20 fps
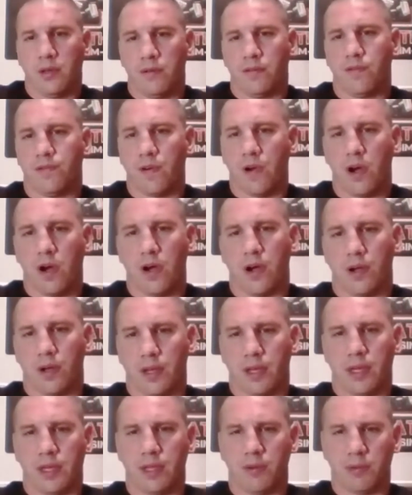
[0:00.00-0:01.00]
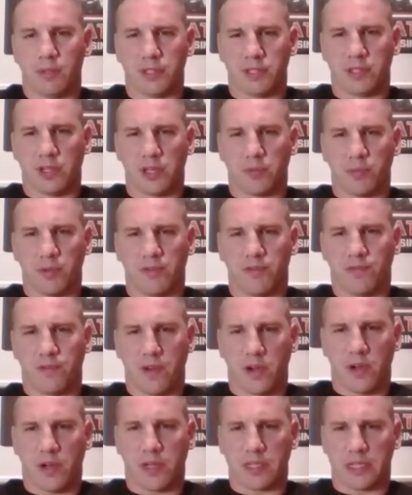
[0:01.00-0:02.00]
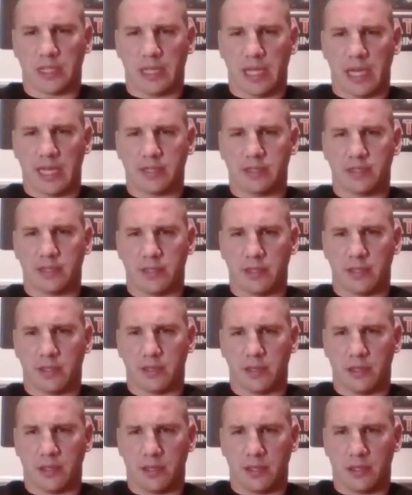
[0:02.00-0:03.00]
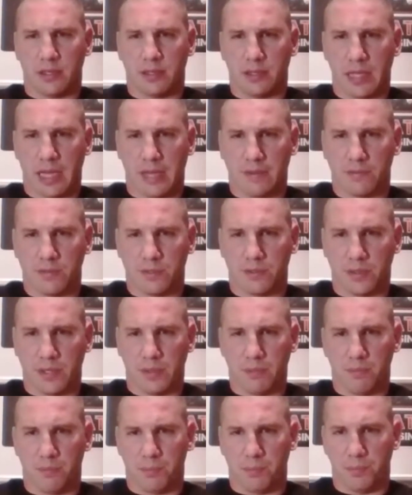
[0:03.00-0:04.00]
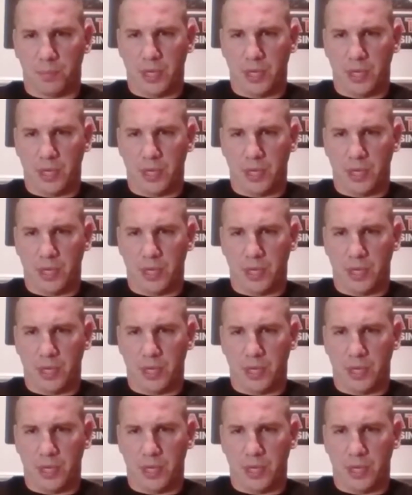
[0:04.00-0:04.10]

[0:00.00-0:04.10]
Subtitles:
Fog. I think we just talked about fog in the last live stream.